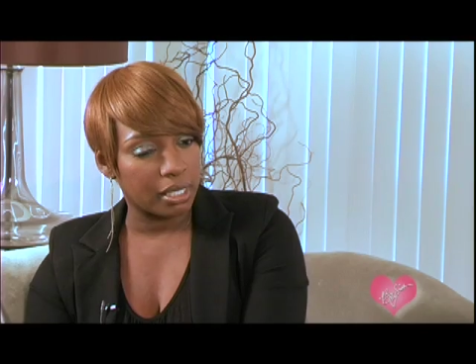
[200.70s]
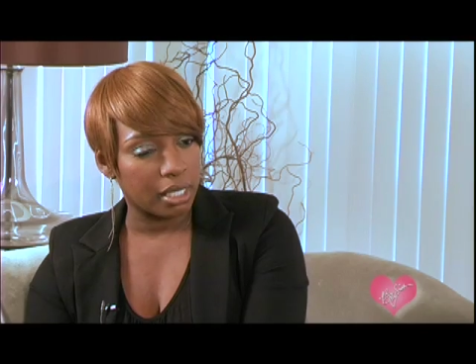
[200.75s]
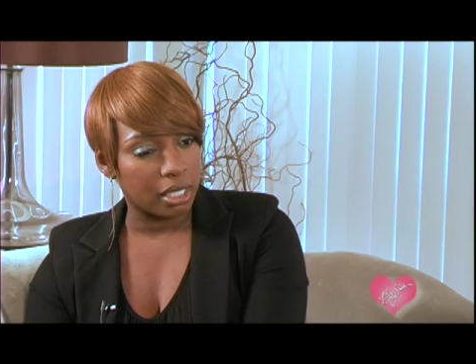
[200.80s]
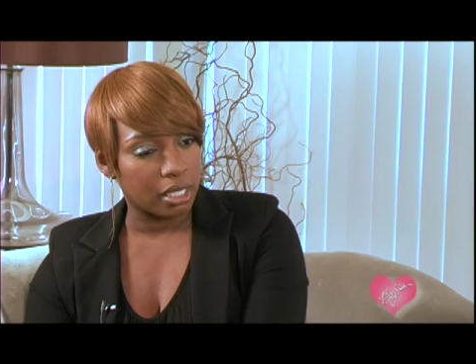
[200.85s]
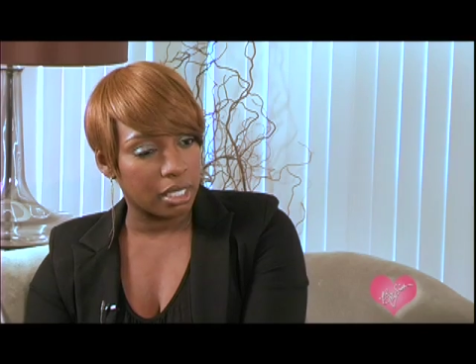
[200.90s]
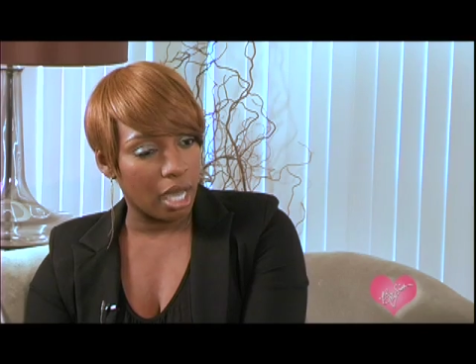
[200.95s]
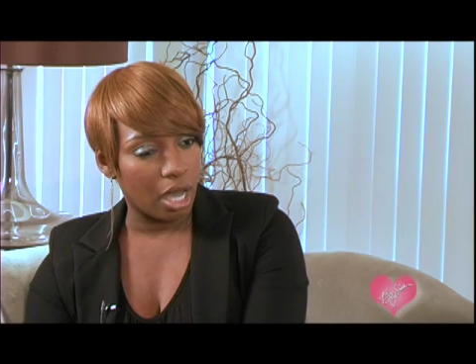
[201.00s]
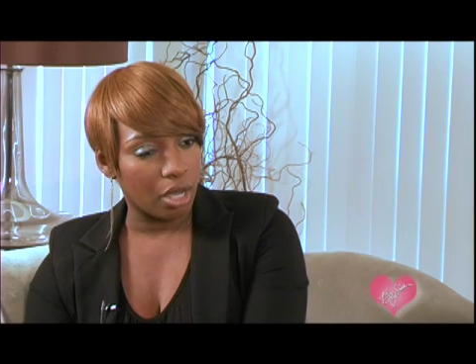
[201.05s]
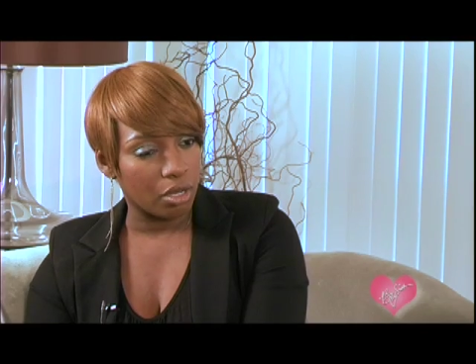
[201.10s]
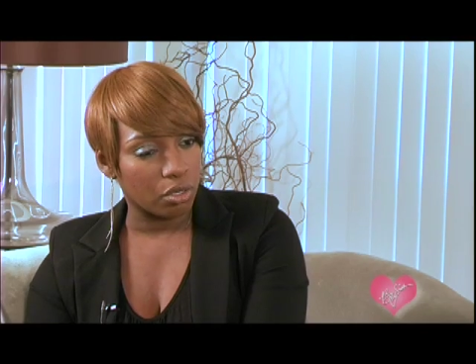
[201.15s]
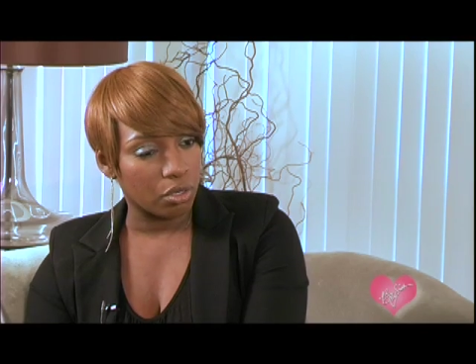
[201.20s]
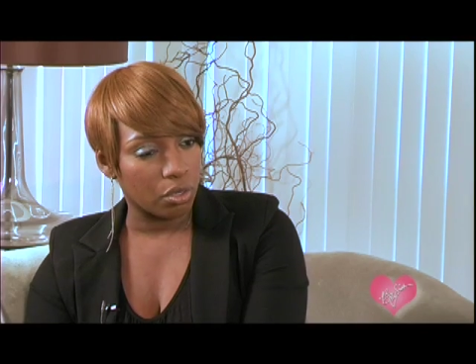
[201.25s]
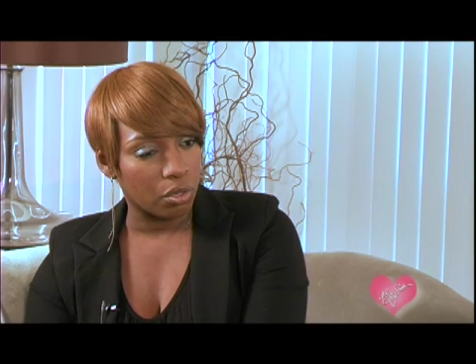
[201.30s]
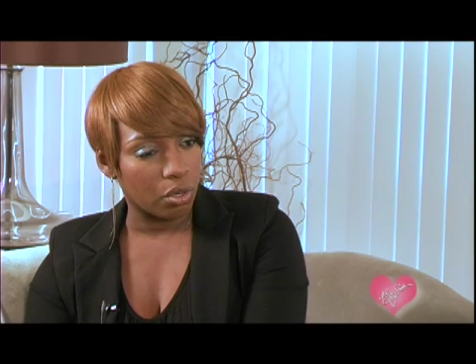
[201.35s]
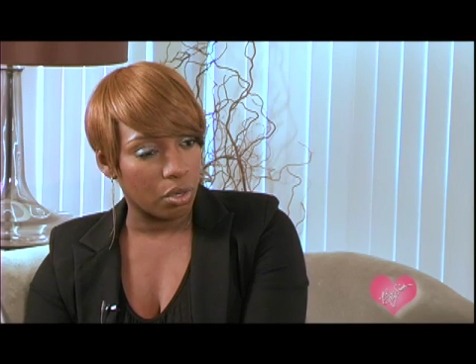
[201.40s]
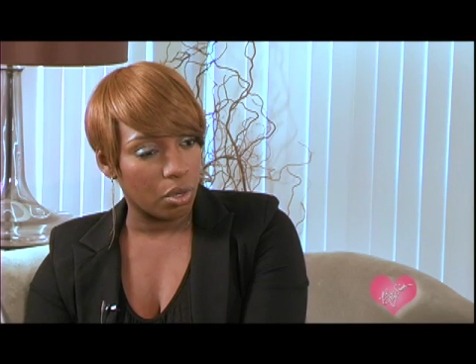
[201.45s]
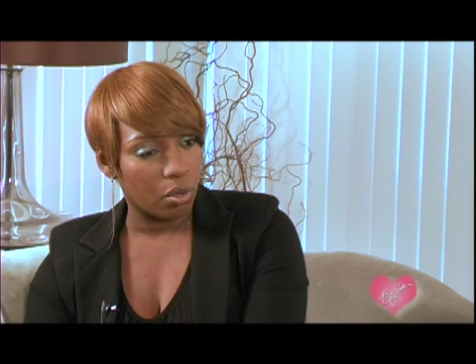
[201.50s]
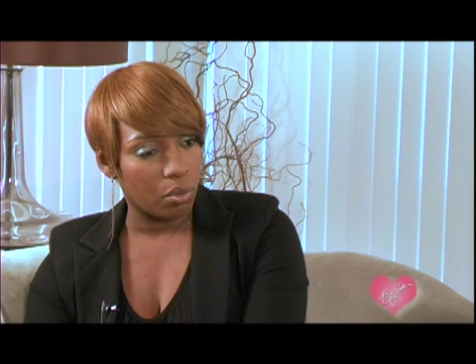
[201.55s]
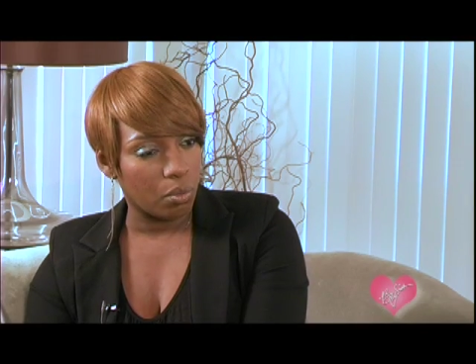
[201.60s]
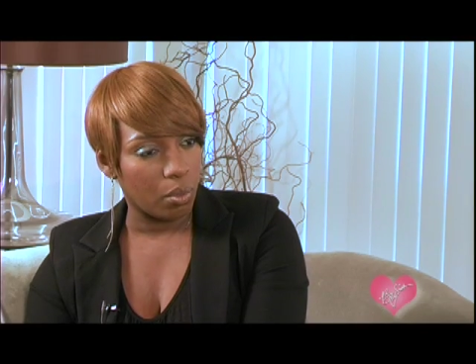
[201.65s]
a young
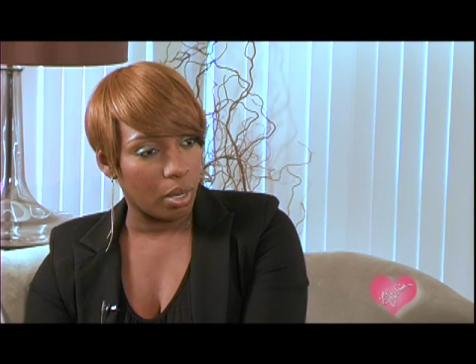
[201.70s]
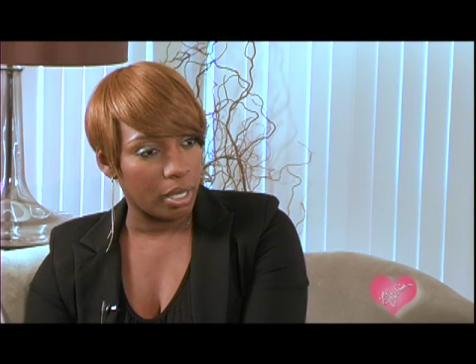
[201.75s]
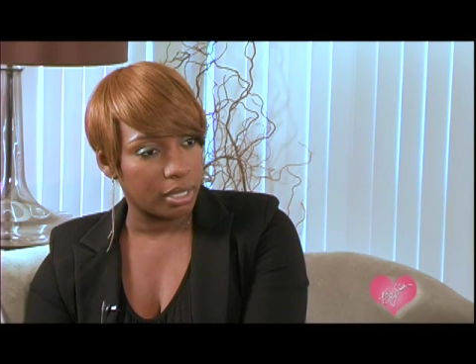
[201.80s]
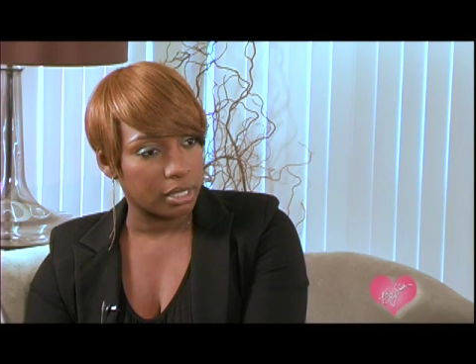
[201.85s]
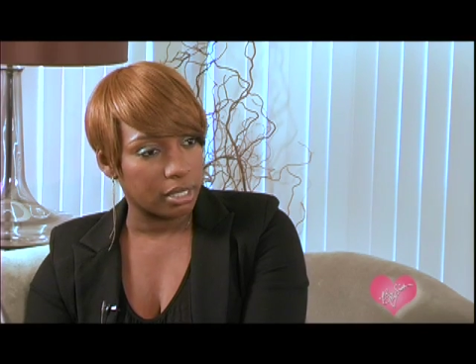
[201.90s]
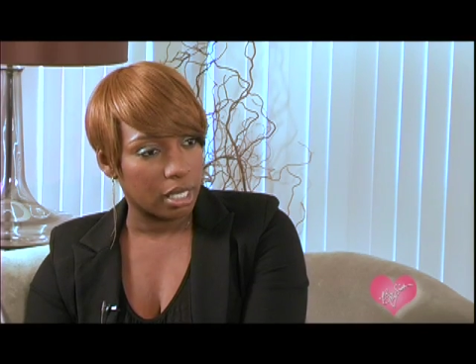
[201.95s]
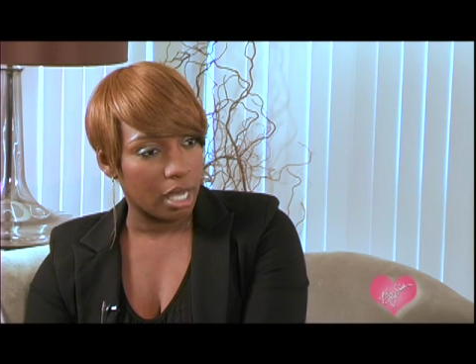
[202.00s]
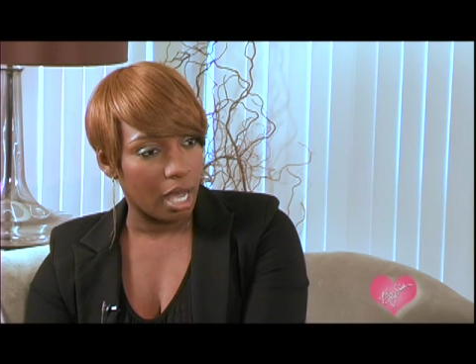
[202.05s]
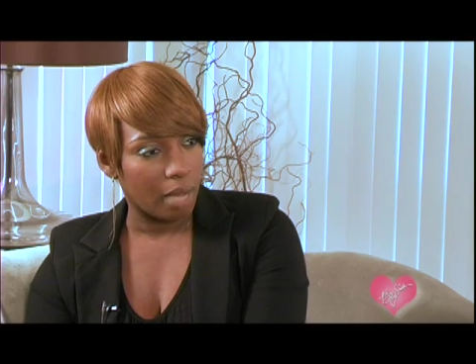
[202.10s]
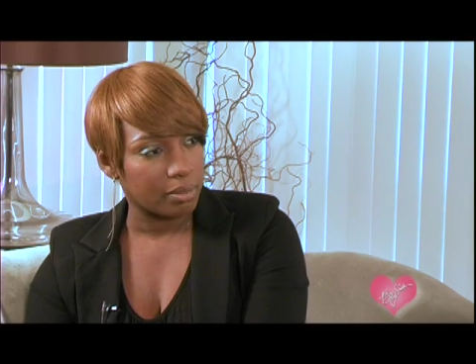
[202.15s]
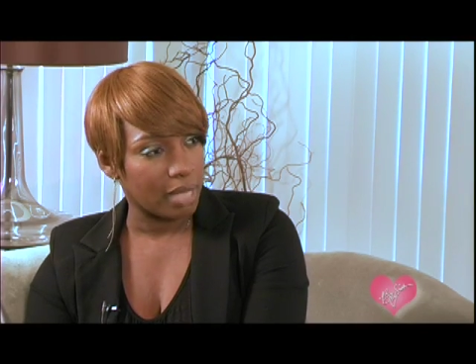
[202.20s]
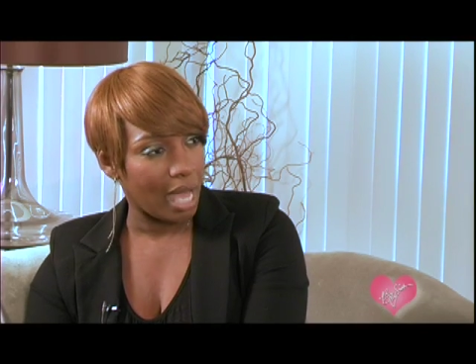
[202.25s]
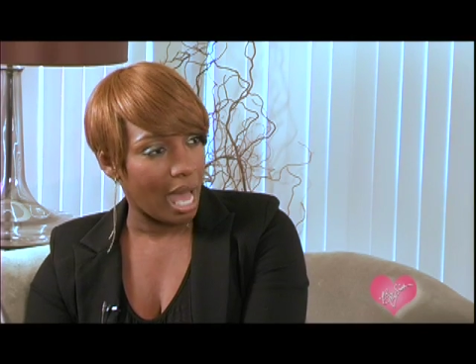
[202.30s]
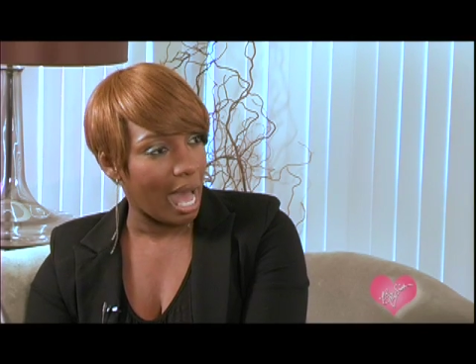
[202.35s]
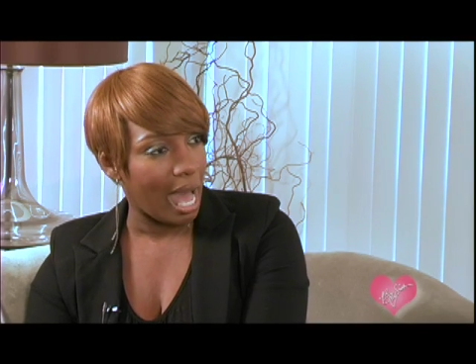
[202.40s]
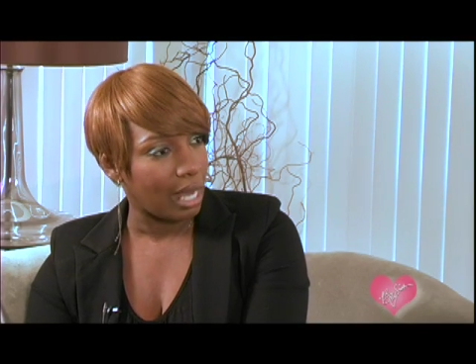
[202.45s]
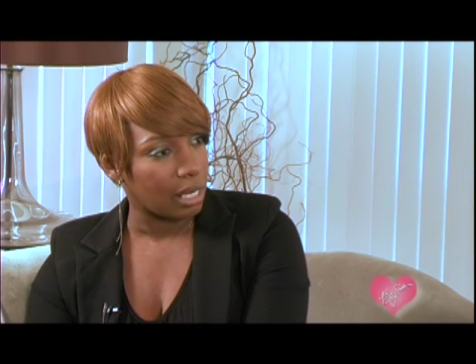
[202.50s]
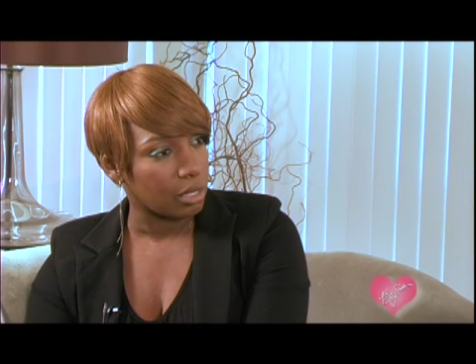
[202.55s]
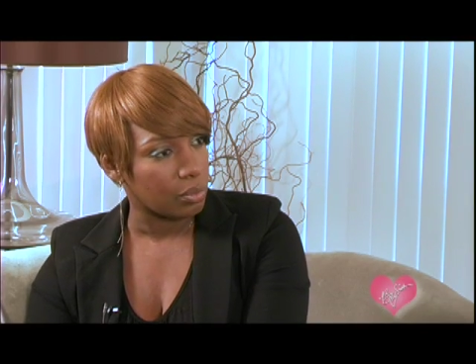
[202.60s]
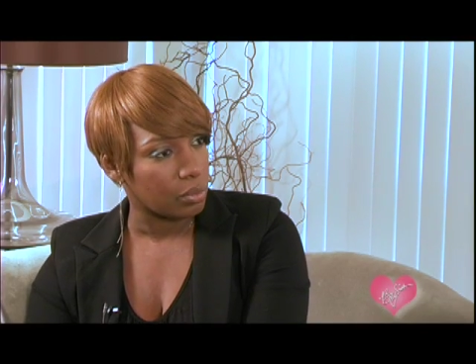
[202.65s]
girl wanting to come to
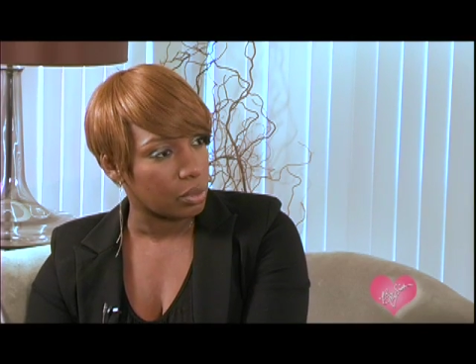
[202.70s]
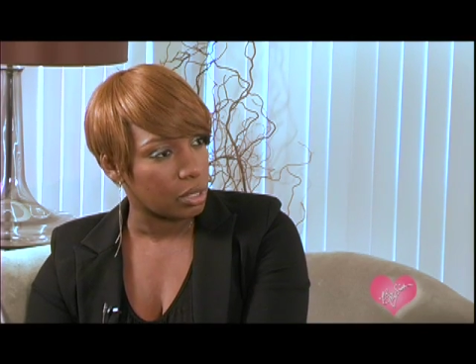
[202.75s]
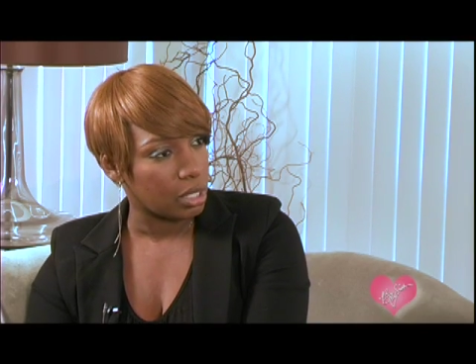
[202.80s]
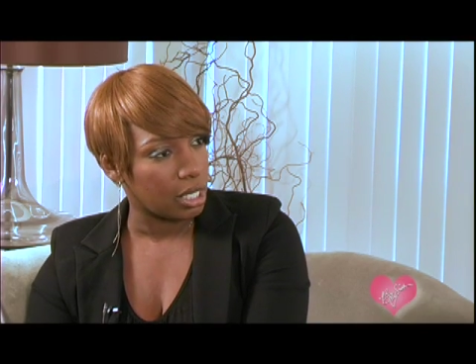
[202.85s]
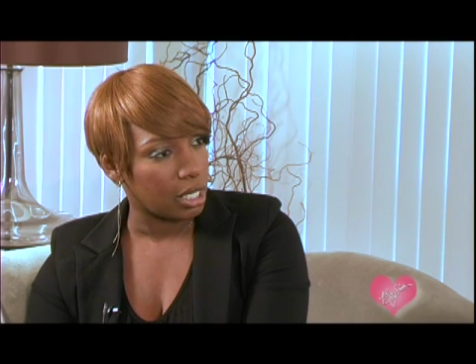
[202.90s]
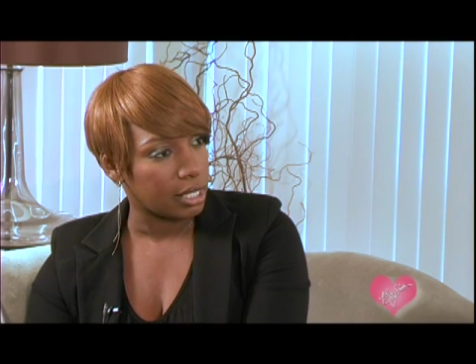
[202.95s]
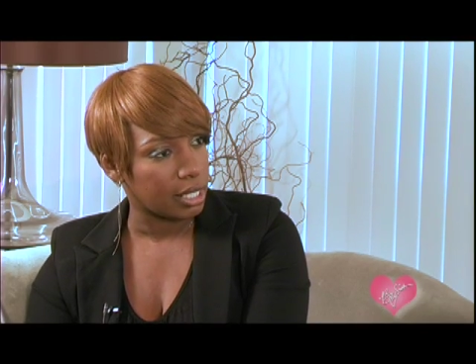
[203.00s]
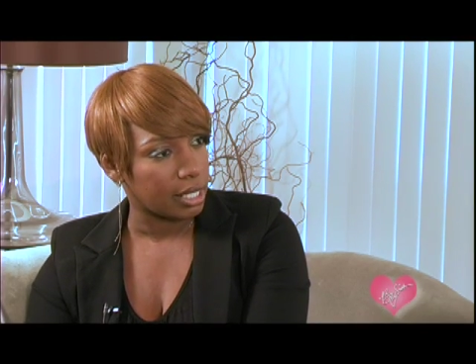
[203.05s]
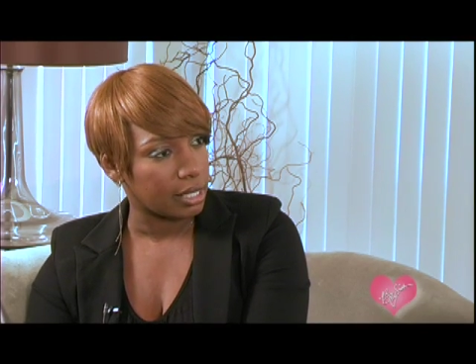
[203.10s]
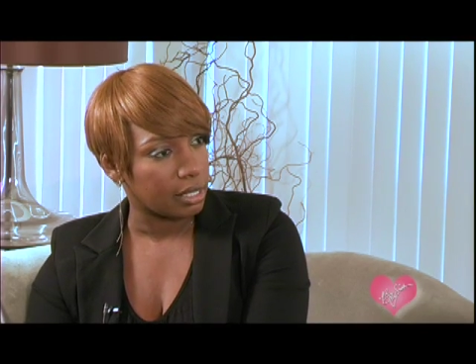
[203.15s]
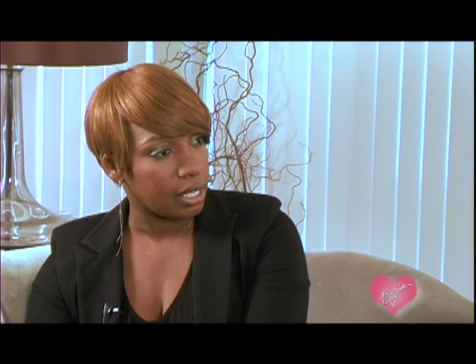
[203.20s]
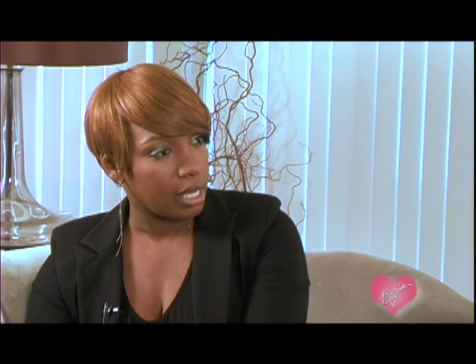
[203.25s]
Hollywood and